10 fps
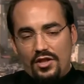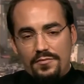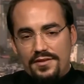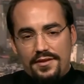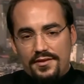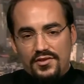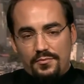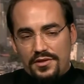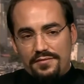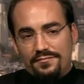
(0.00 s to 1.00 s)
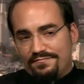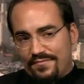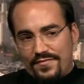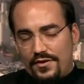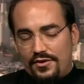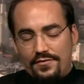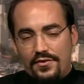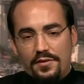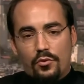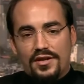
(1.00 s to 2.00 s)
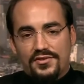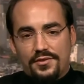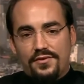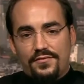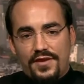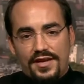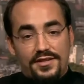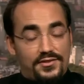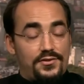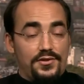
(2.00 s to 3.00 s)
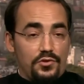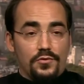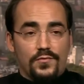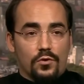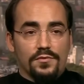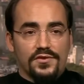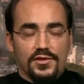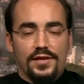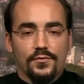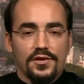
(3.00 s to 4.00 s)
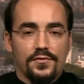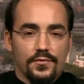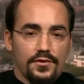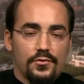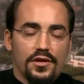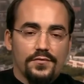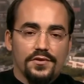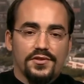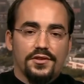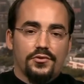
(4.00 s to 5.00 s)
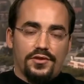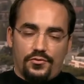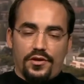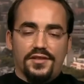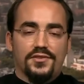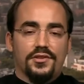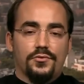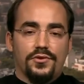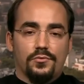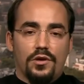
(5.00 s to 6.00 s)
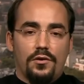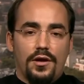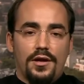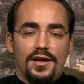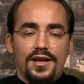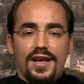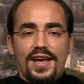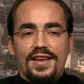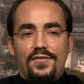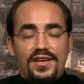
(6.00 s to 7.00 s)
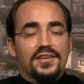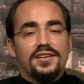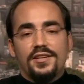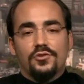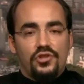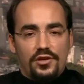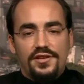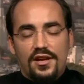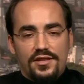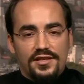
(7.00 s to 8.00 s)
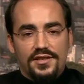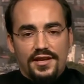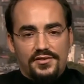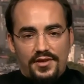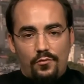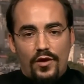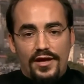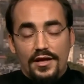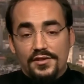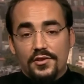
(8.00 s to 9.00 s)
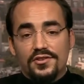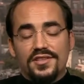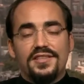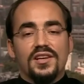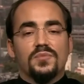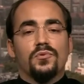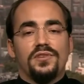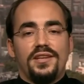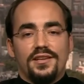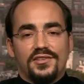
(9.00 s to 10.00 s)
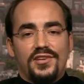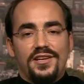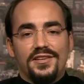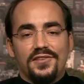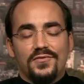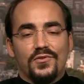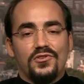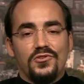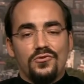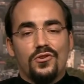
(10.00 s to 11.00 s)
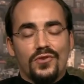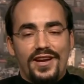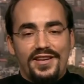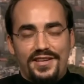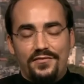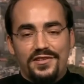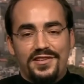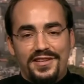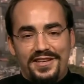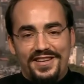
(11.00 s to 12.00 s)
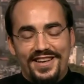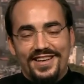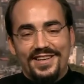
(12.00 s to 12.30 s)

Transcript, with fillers: element that has been very, very oppressive. In fact, is the new form of slavery slavery for the 21st century, 20th century as well. And these ideas are shut down the exact same way. So there's a desperate need, I'll say it again, for new creativity